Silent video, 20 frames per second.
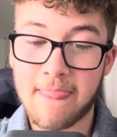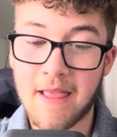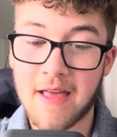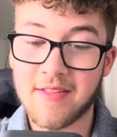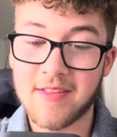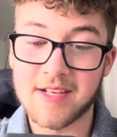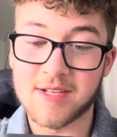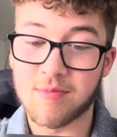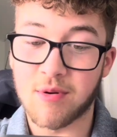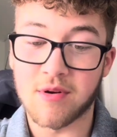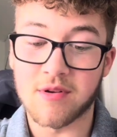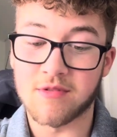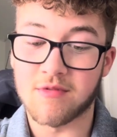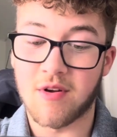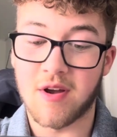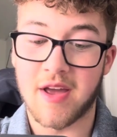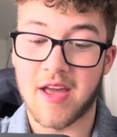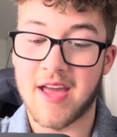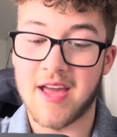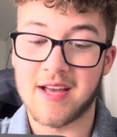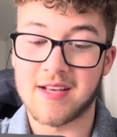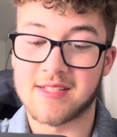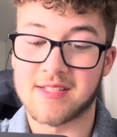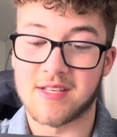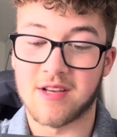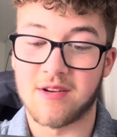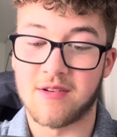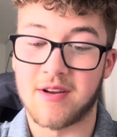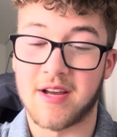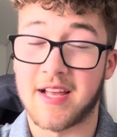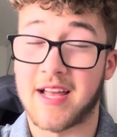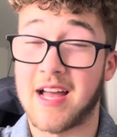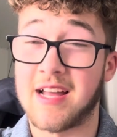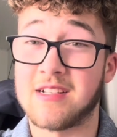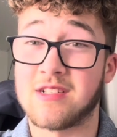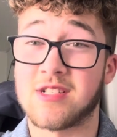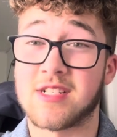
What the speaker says: this product right here. So again,